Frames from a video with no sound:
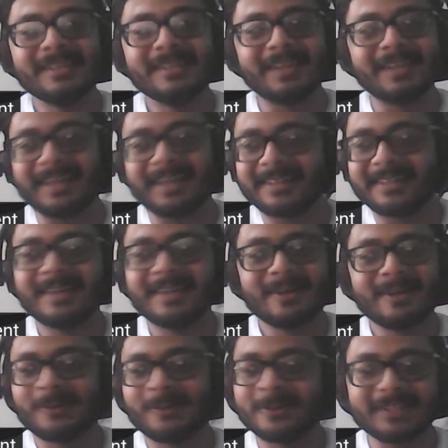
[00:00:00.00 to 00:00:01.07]
like
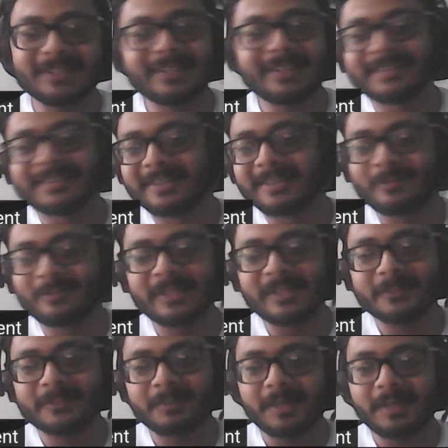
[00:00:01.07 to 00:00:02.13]
co-studies and
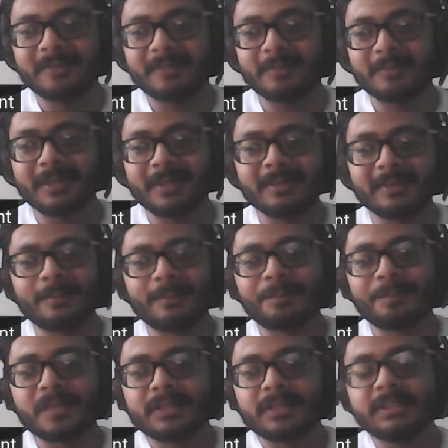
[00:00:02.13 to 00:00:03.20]
placement part. But
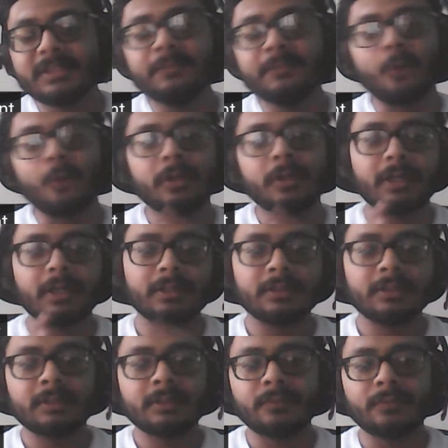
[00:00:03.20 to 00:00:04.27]
see,
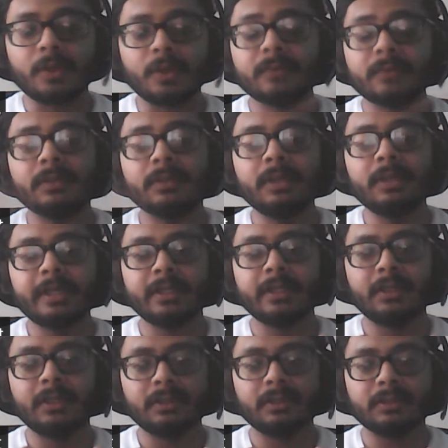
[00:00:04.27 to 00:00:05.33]
whatever
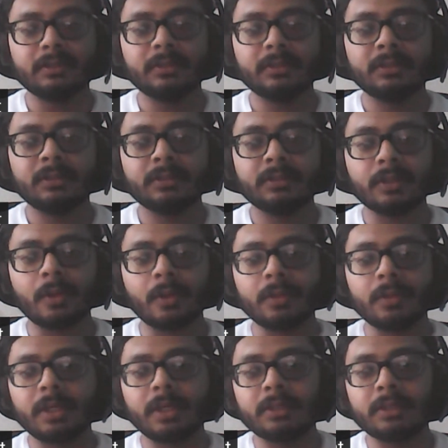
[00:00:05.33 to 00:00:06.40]
little
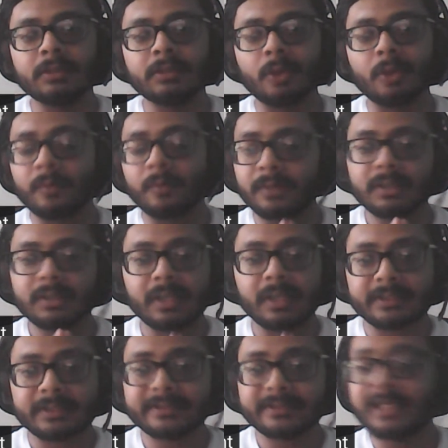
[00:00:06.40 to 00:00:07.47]
online offline classes
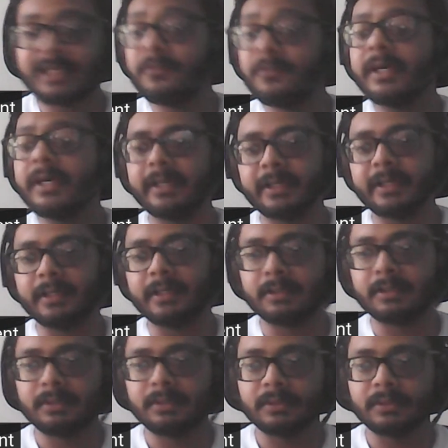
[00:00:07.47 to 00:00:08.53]
that we attended
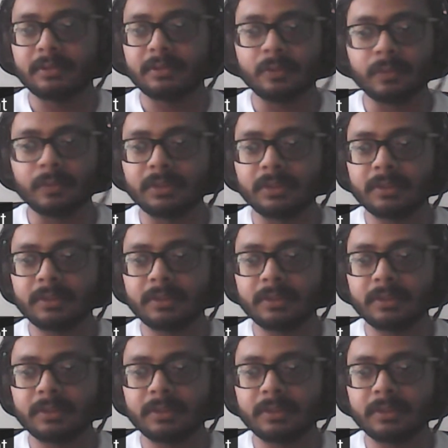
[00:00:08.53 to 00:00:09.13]
over there,